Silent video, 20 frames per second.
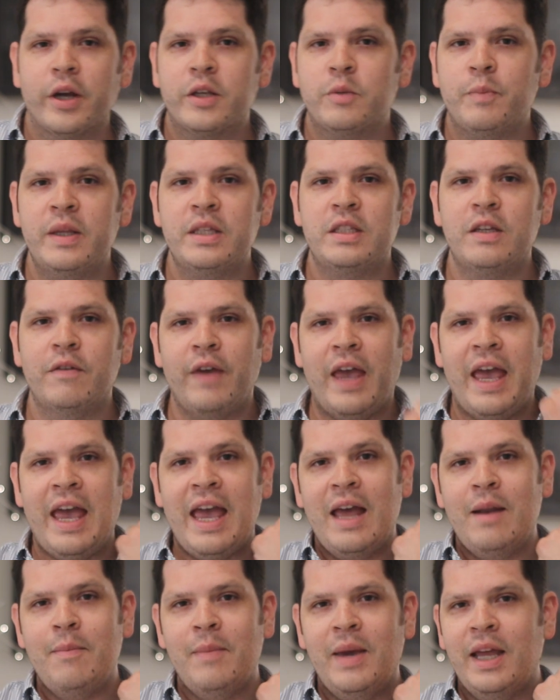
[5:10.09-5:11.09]
expensive
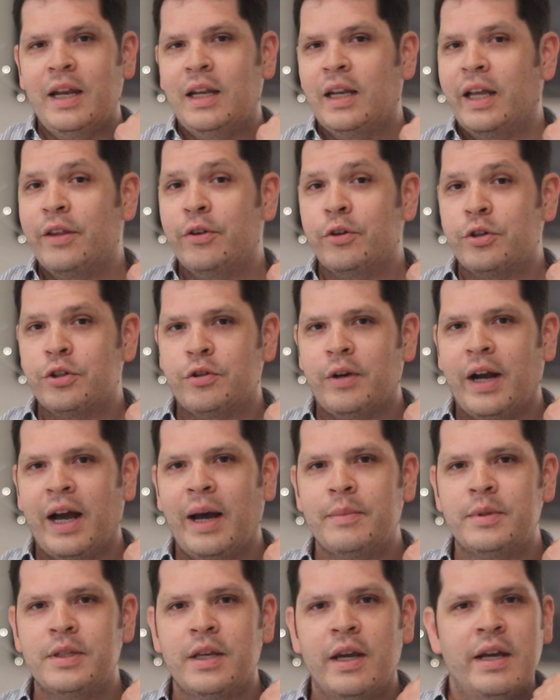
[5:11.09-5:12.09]
handmade leather
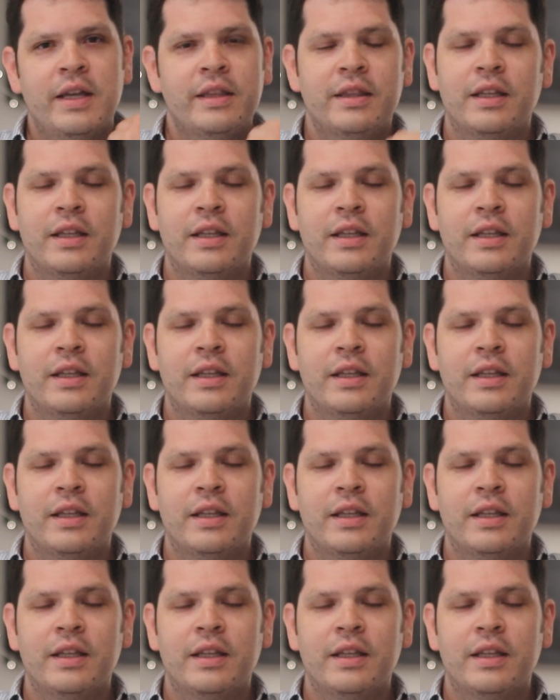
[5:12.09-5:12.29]
straps.